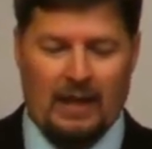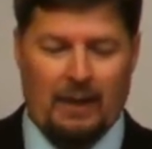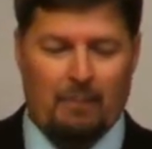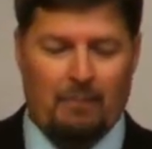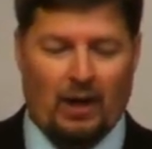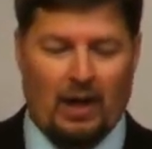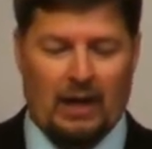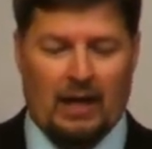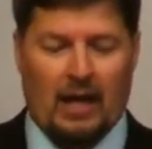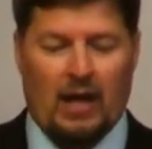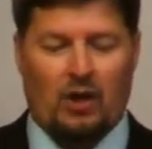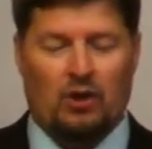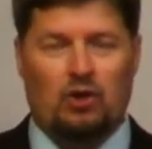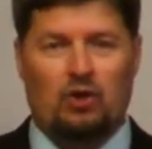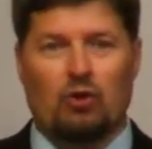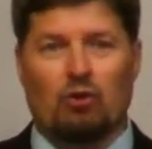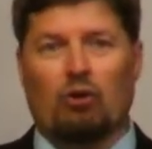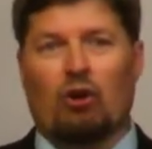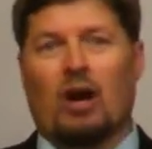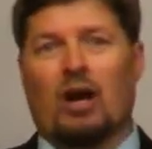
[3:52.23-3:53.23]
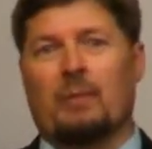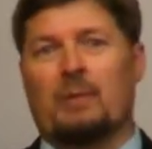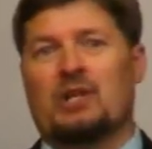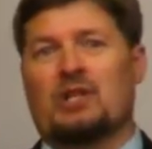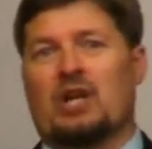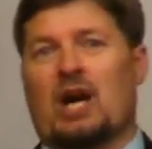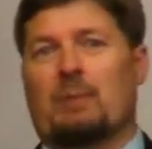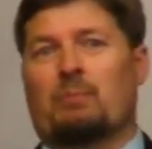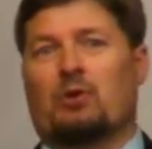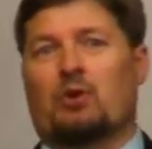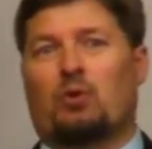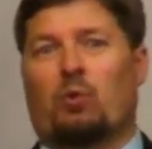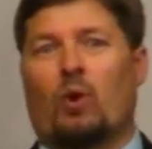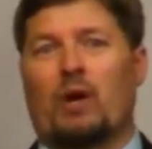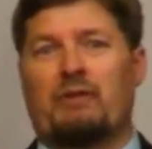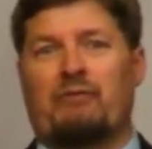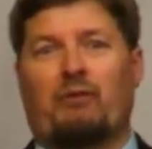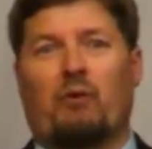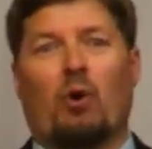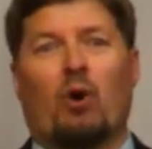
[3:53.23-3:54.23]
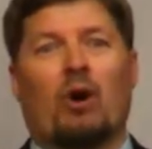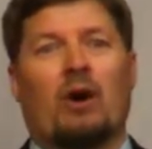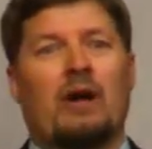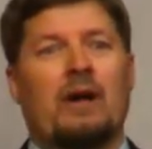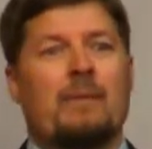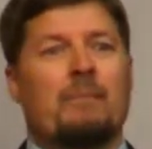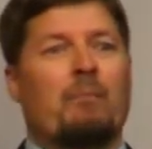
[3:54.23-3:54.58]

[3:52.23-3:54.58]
But Deuteronomy chapter 24